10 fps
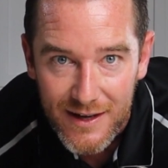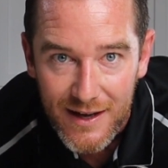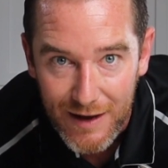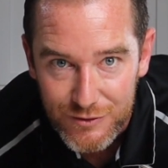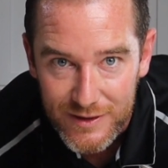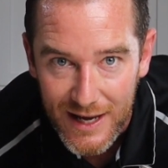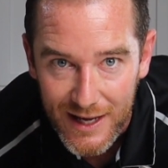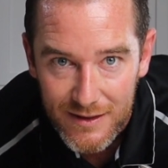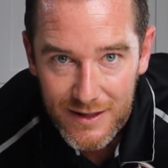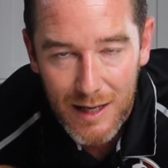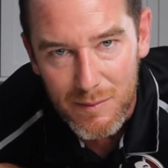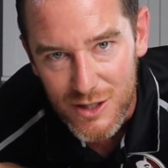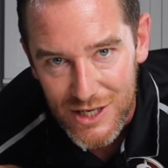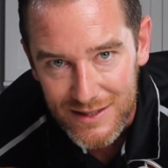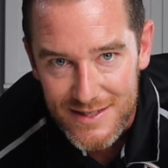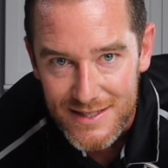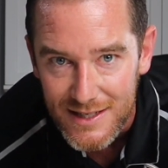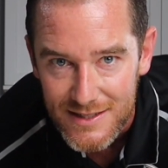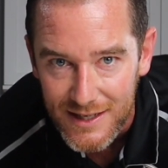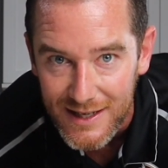After that, I'm gonna check the
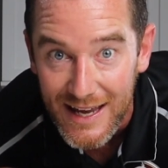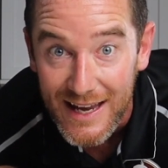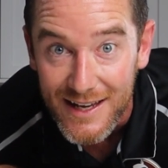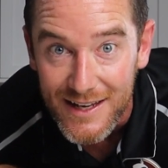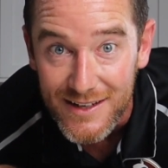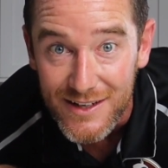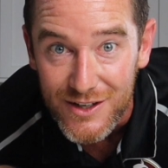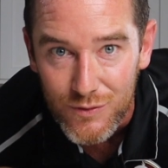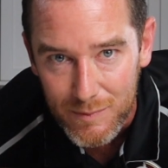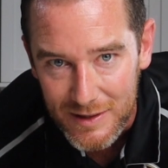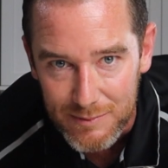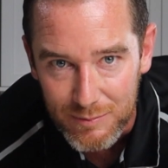seasoning and repeat the